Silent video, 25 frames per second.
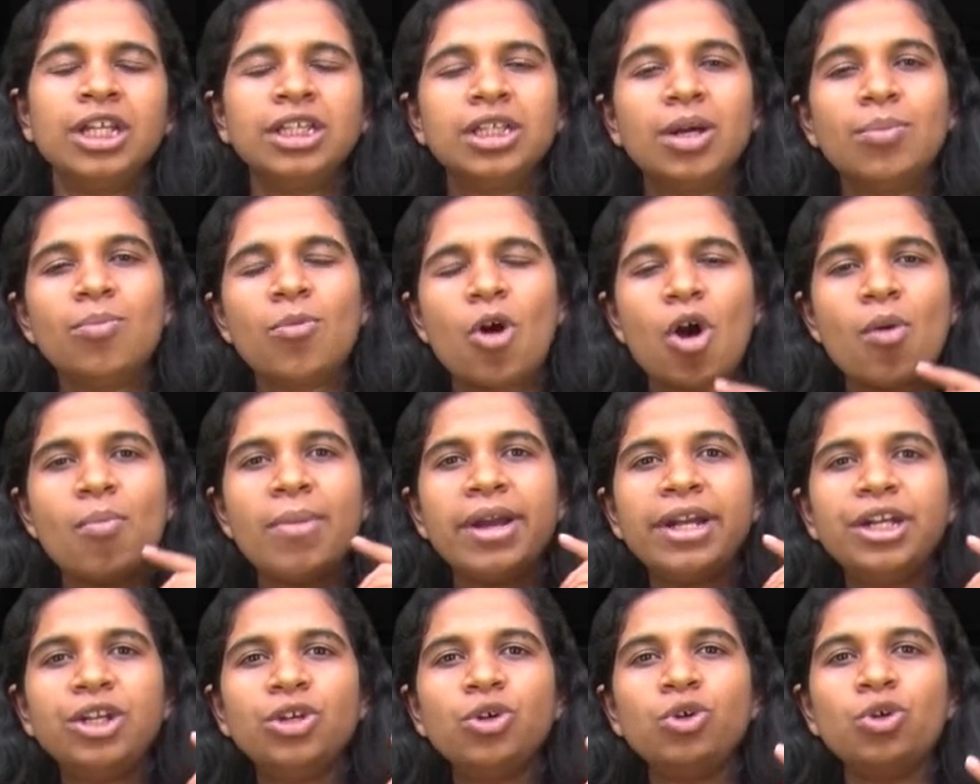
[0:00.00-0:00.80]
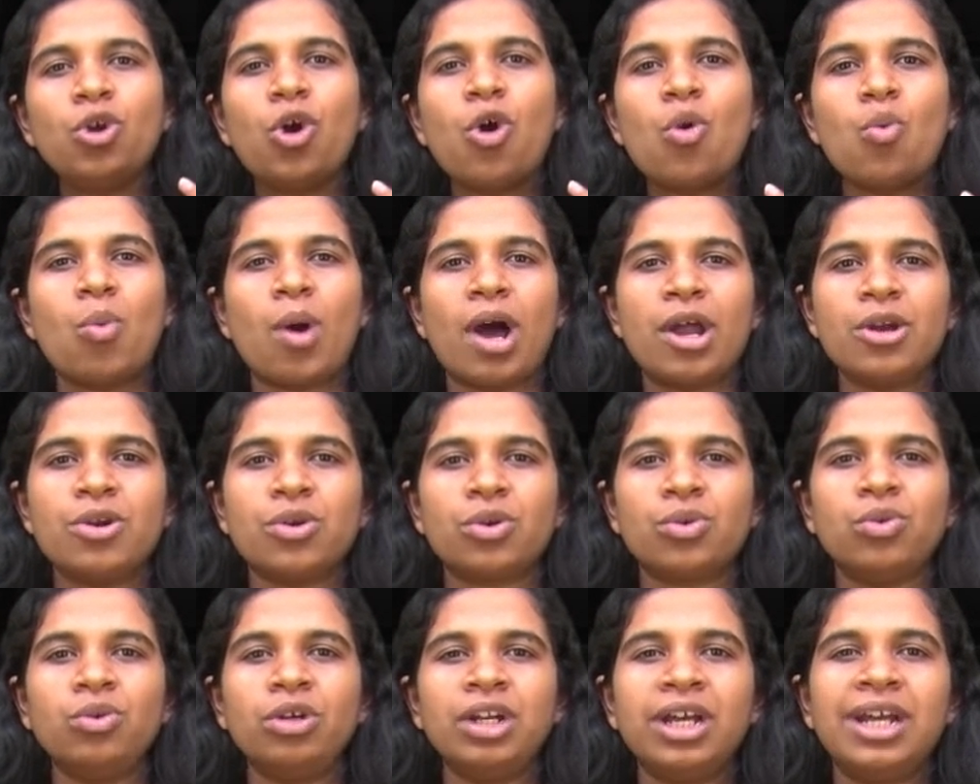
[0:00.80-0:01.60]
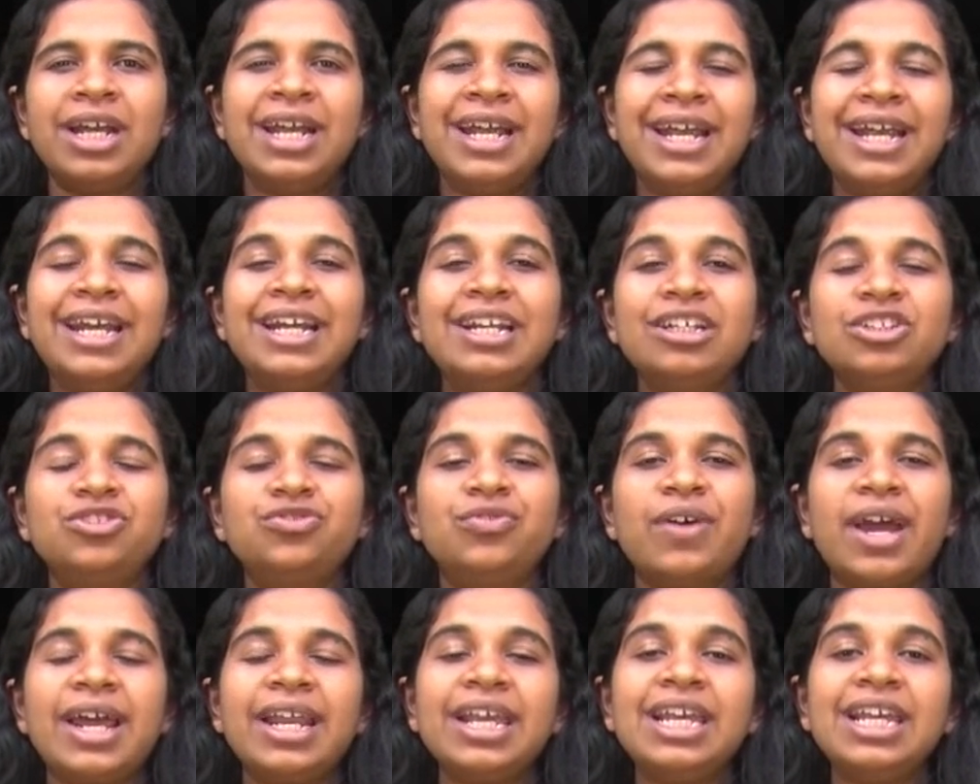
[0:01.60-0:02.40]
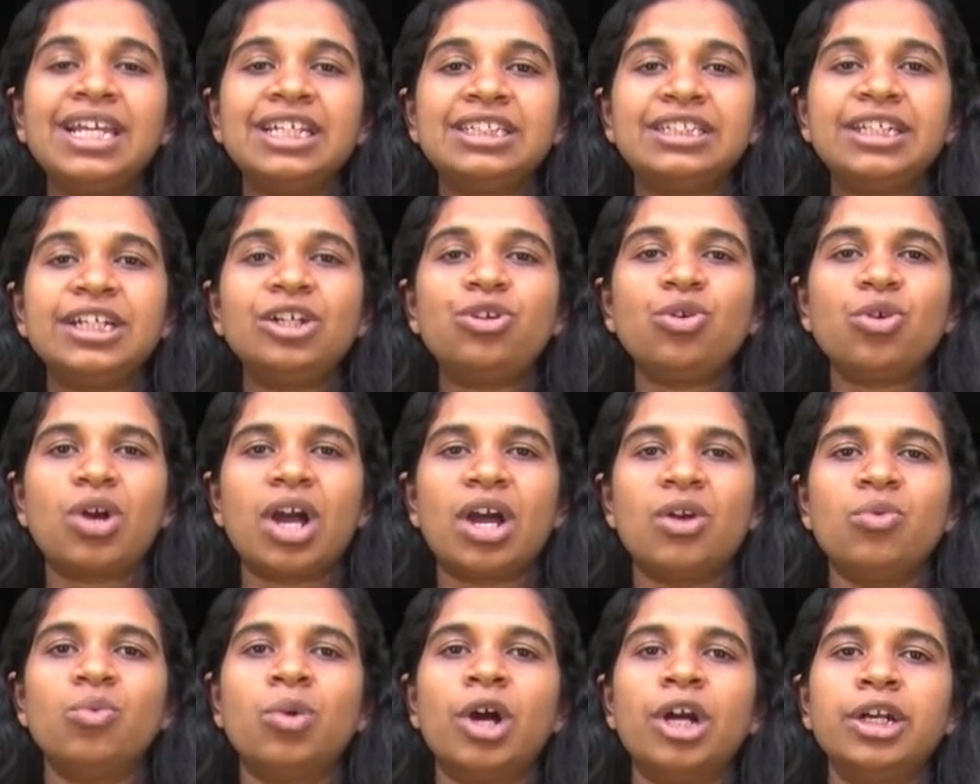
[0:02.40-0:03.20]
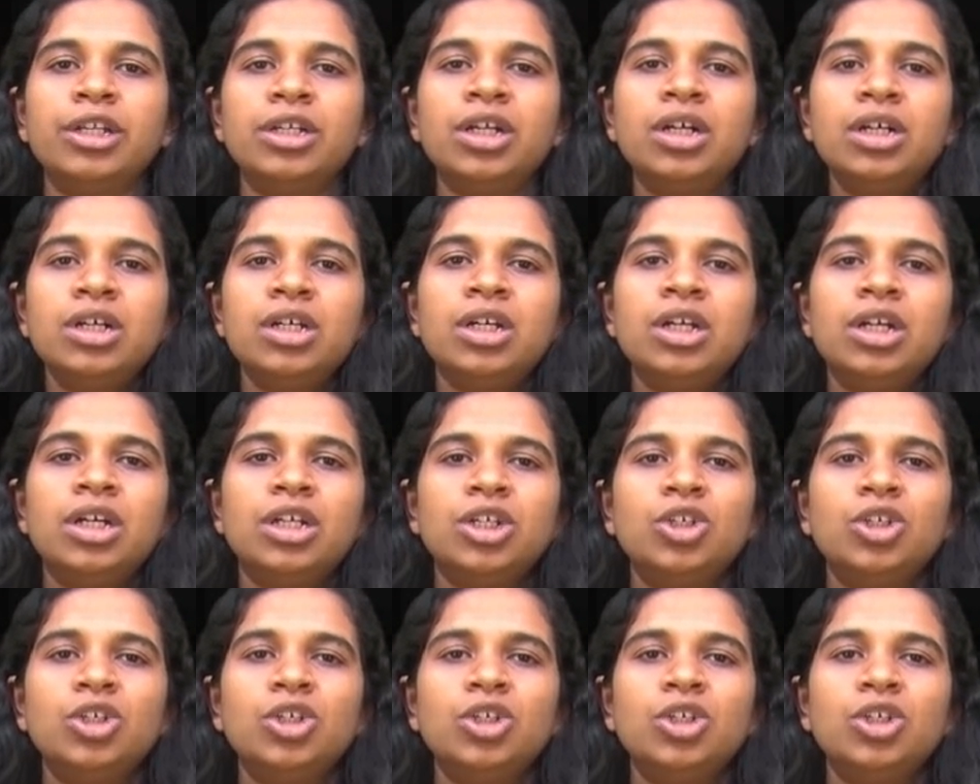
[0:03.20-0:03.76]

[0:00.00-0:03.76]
The moment you know one root, it is very easy to convert the